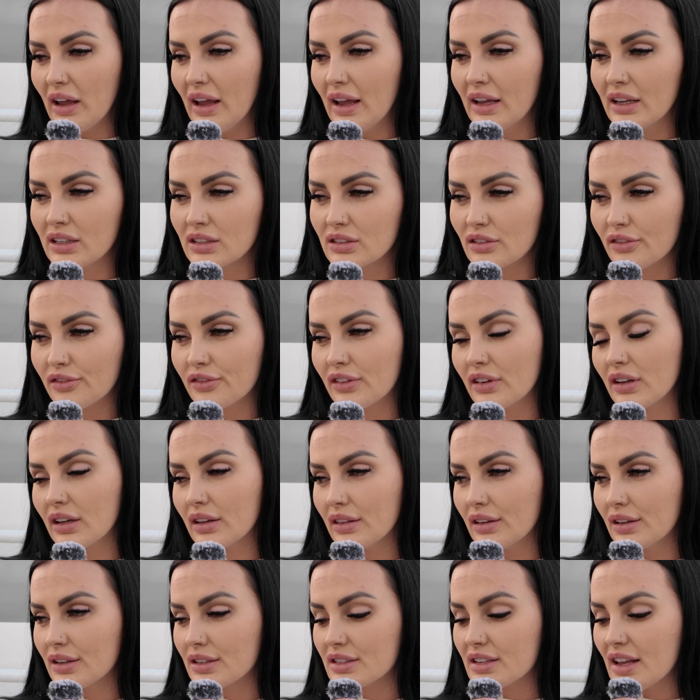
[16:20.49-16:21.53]
and figure
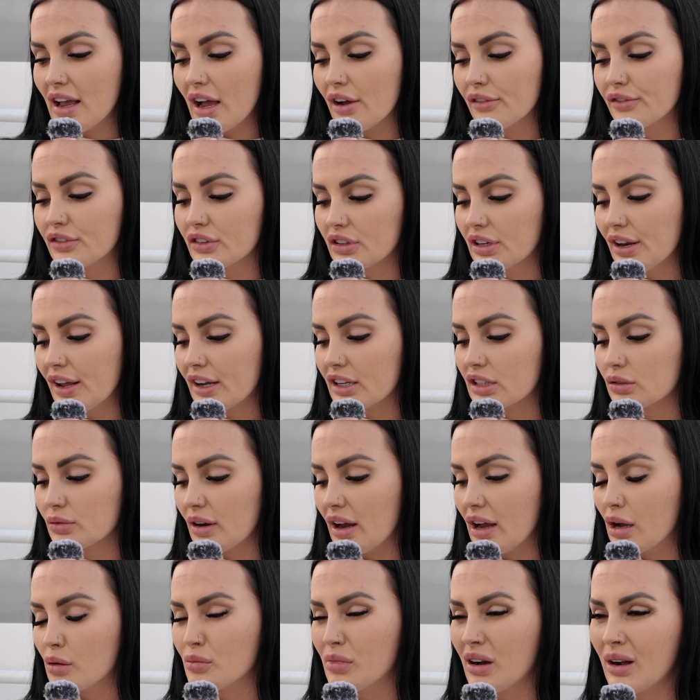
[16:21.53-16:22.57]
things out for the next
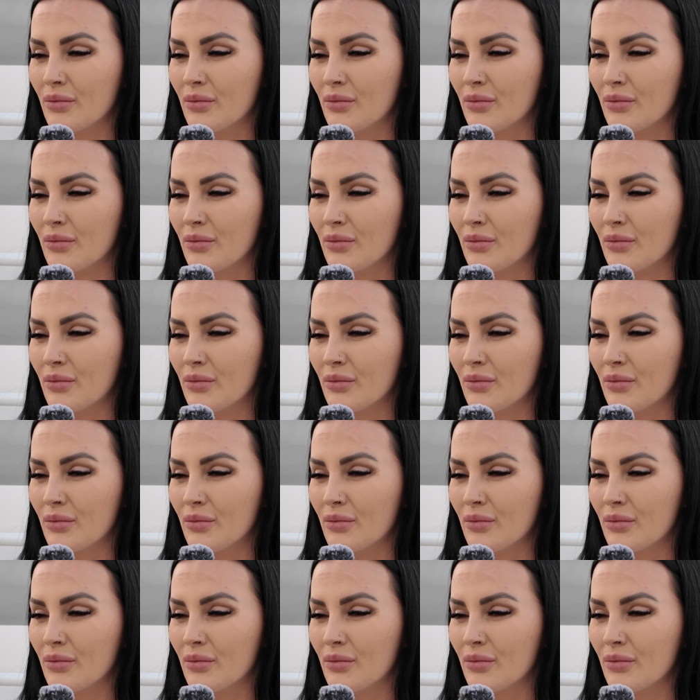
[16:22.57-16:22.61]
round.